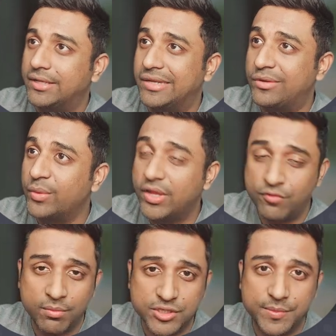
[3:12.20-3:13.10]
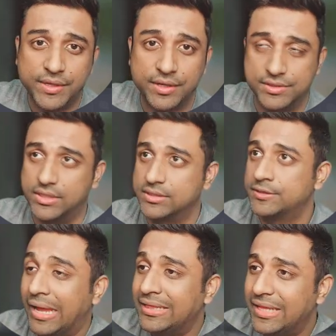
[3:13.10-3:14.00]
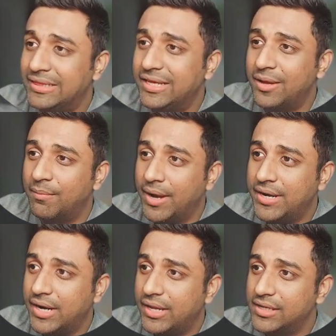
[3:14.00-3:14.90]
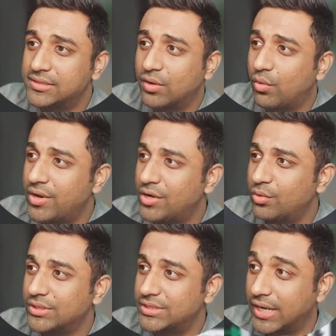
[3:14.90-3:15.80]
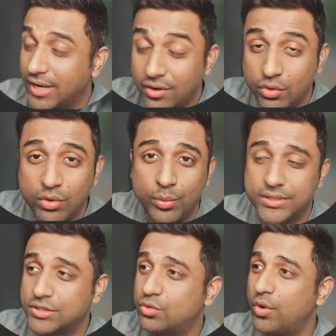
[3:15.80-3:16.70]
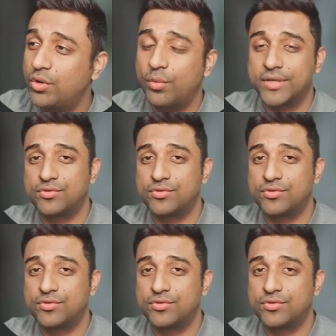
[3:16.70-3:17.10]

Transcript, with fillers: It will give you much better results. And then the combined articles are going into a second node, which is going to